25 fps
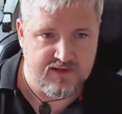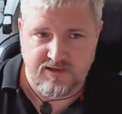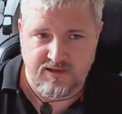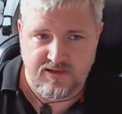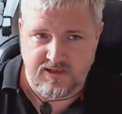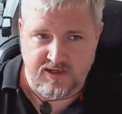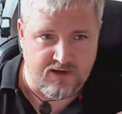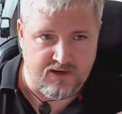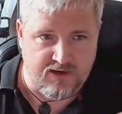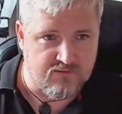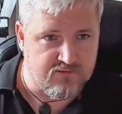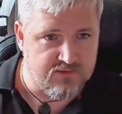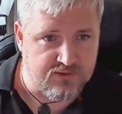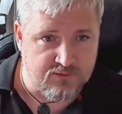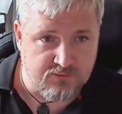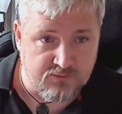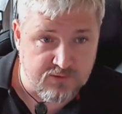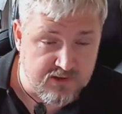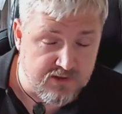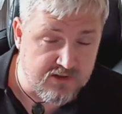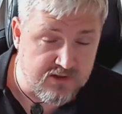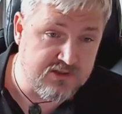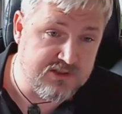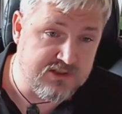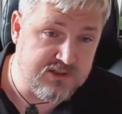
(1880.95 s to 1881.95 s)
You know, the
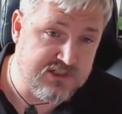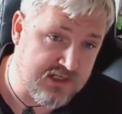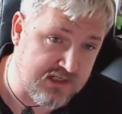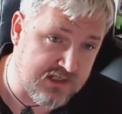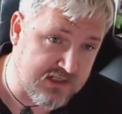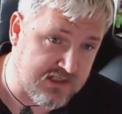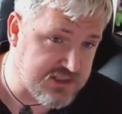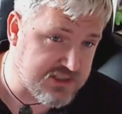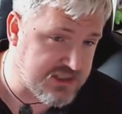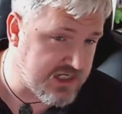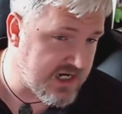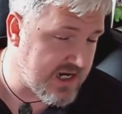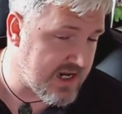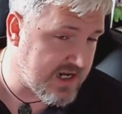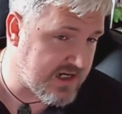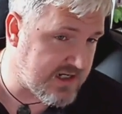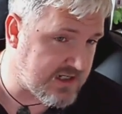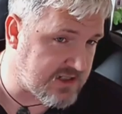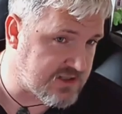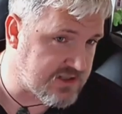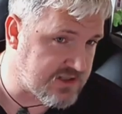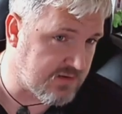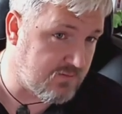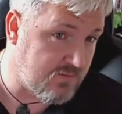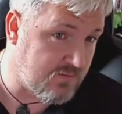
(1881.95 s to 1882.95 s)
world's going to
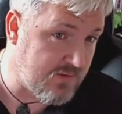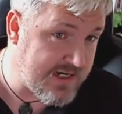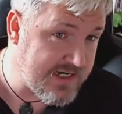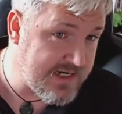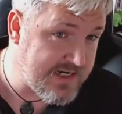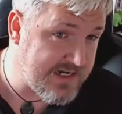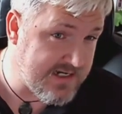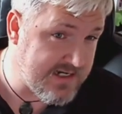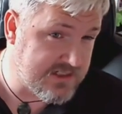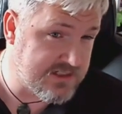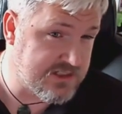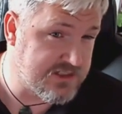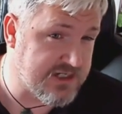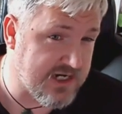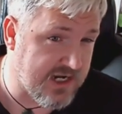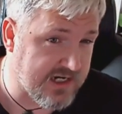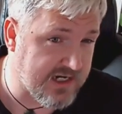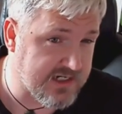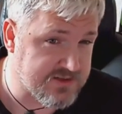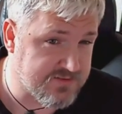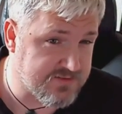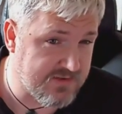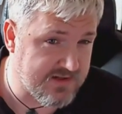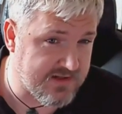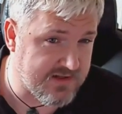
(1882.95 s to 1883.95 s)
change and we need to
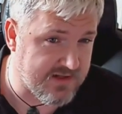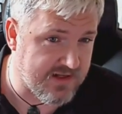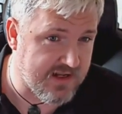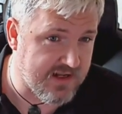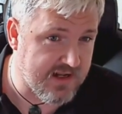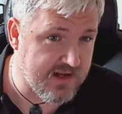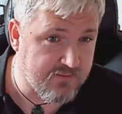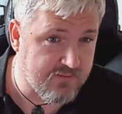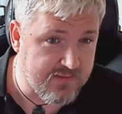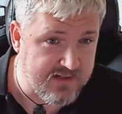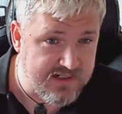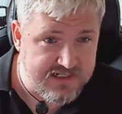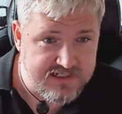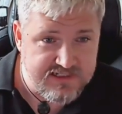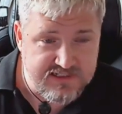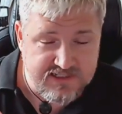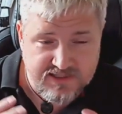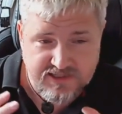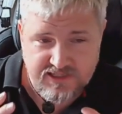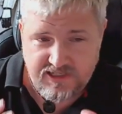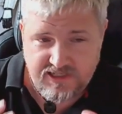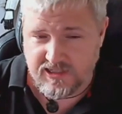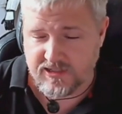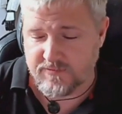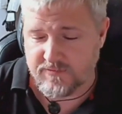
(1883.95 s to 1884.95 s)
change with it. And we need to
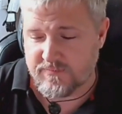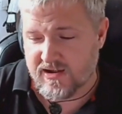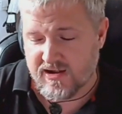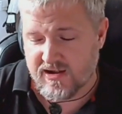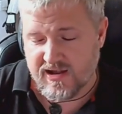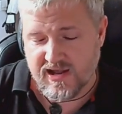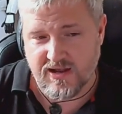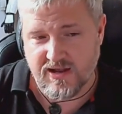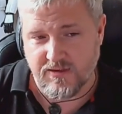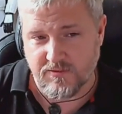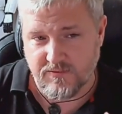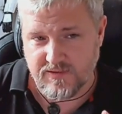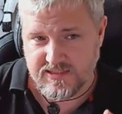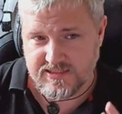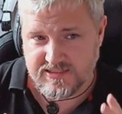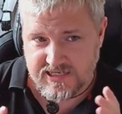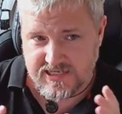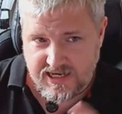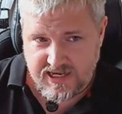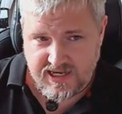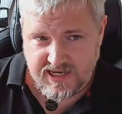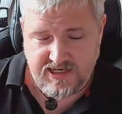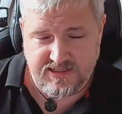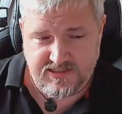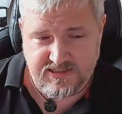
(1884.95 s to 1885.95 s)
think about how we
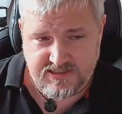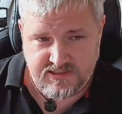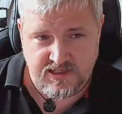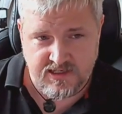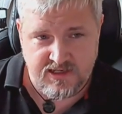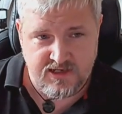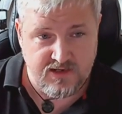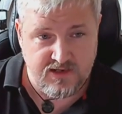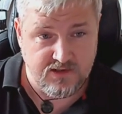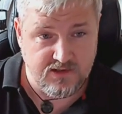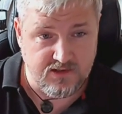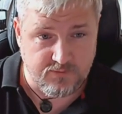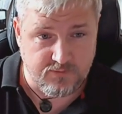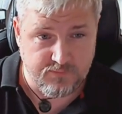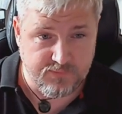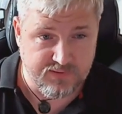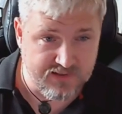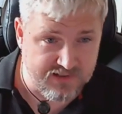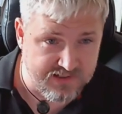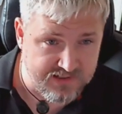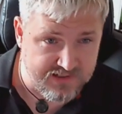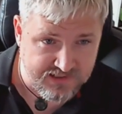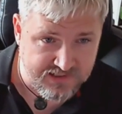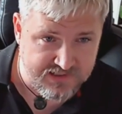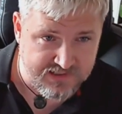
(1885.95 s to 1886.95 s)
test
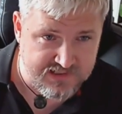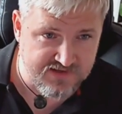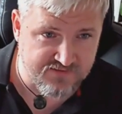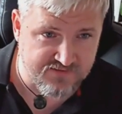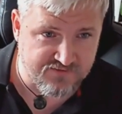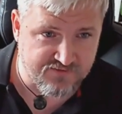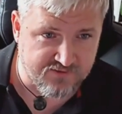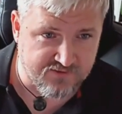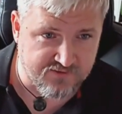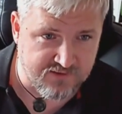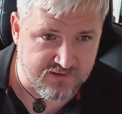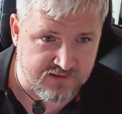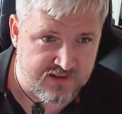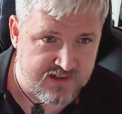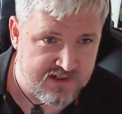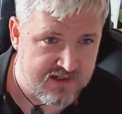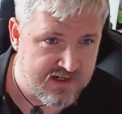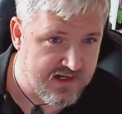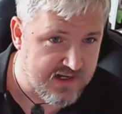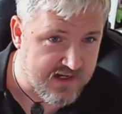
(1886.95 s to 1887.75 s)
completely different.